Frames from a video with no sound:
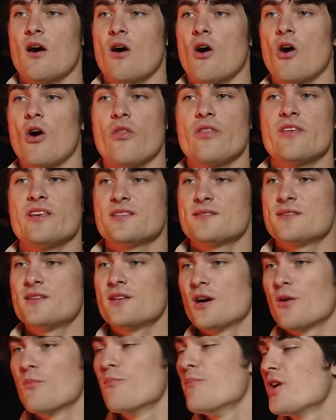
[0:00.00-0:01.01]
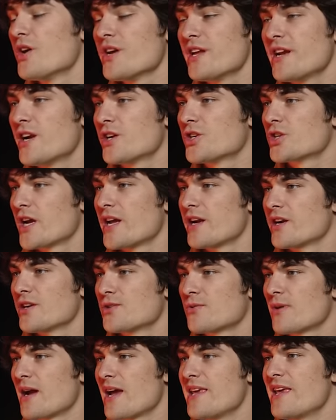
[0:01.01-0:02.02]
all these you know millionaire
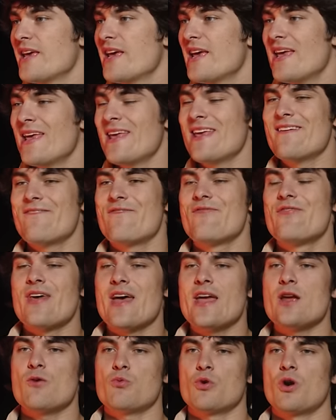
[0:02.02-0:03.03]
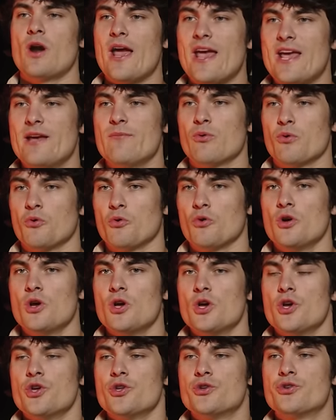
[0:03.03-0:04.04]
traders, right? If they were able
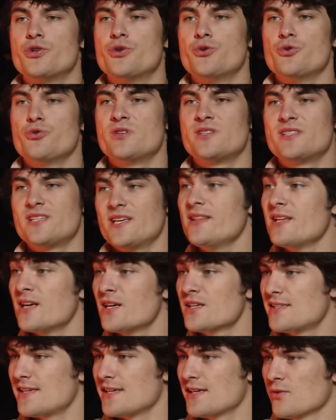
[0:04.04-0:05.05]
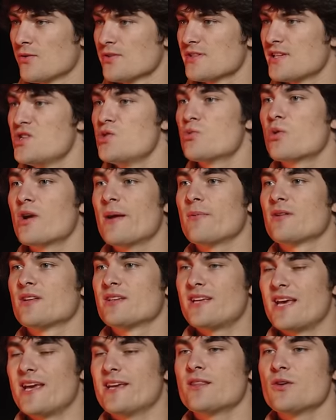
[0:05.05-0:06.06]
to send their signals, and you were able to
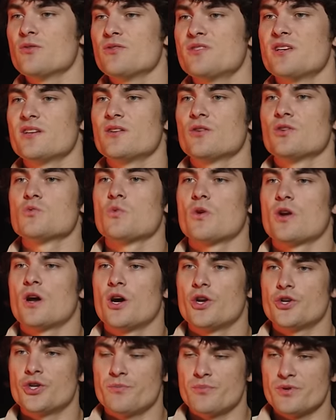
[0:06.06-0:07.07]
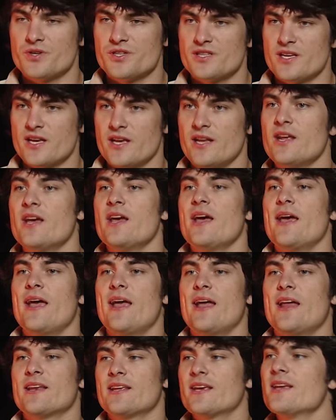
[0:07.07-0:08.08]
take those signals one hundred percent
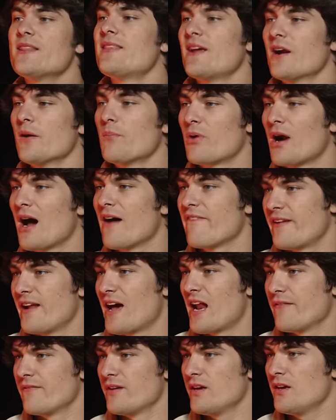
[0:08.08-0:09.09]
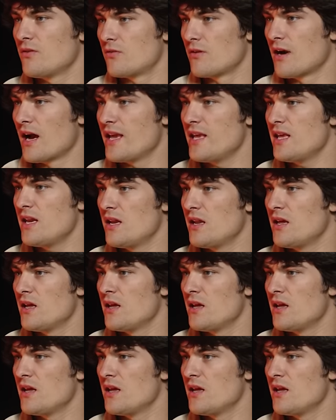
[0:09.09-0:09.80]
and get their profit out of it, right?